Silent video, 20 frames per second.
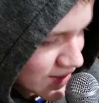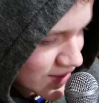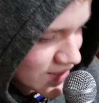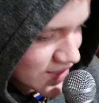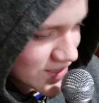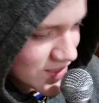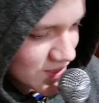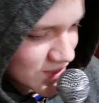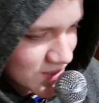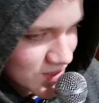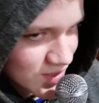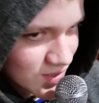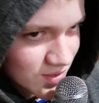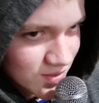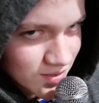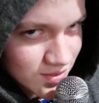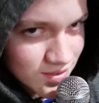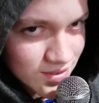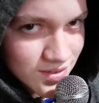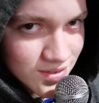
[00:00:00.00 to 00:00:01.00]
and so,
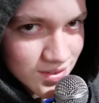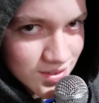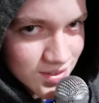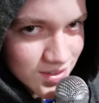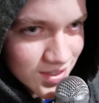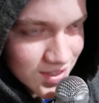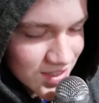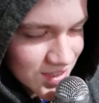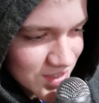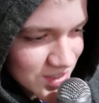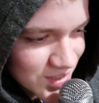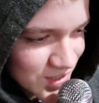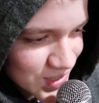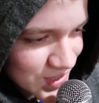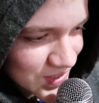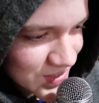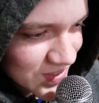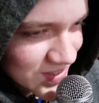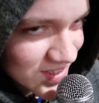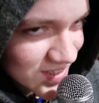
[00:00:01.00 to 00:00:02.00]
and
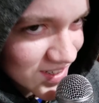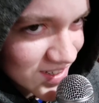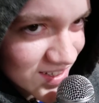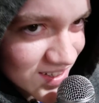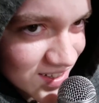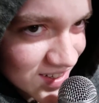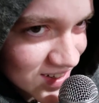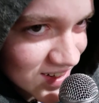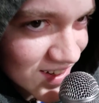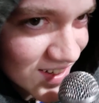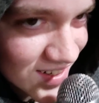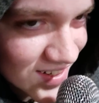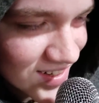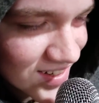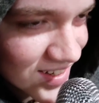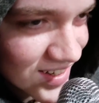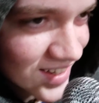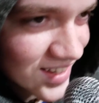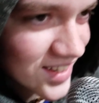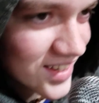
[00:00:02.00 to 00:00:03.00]
so
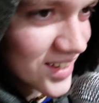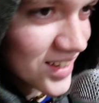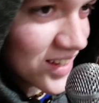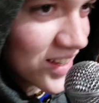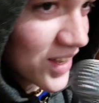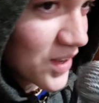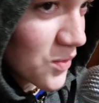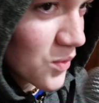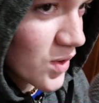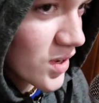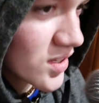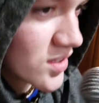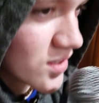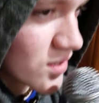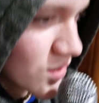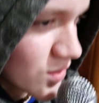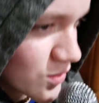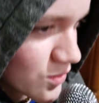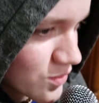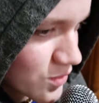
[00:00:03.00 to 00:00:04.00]
I, I walked on
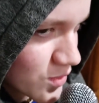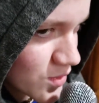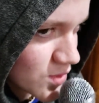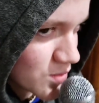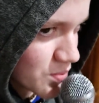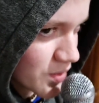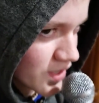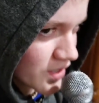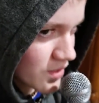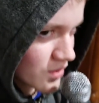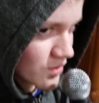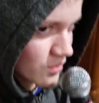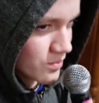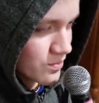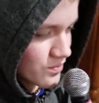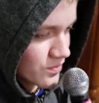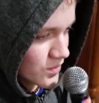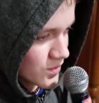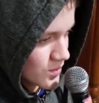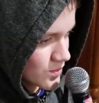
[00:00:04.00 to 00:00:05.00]
all fours back
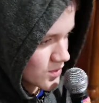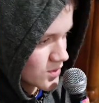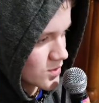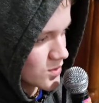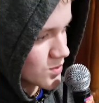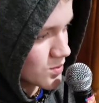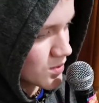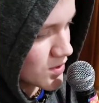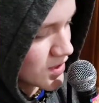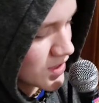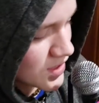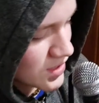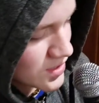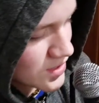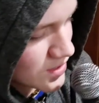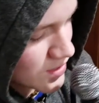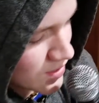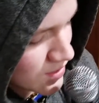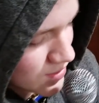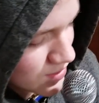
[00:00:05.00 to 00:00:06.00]
home, which is what they
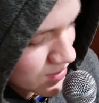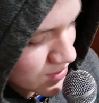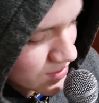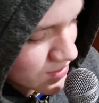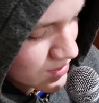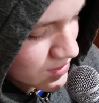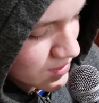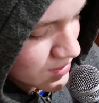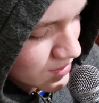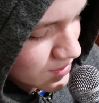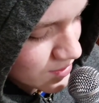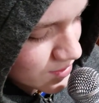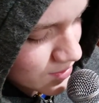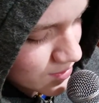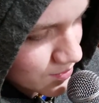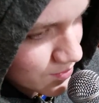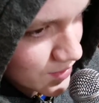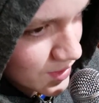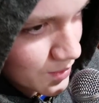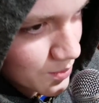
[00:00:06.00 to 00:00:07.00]
saw.
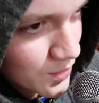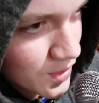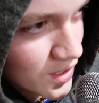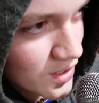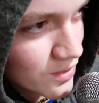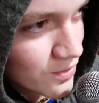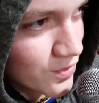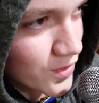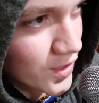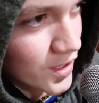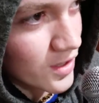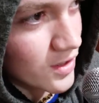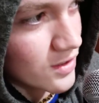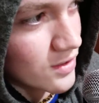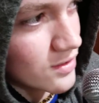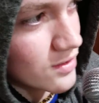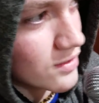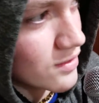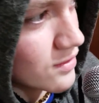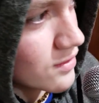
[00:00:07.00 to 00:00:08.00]
Um, I'm not a fan.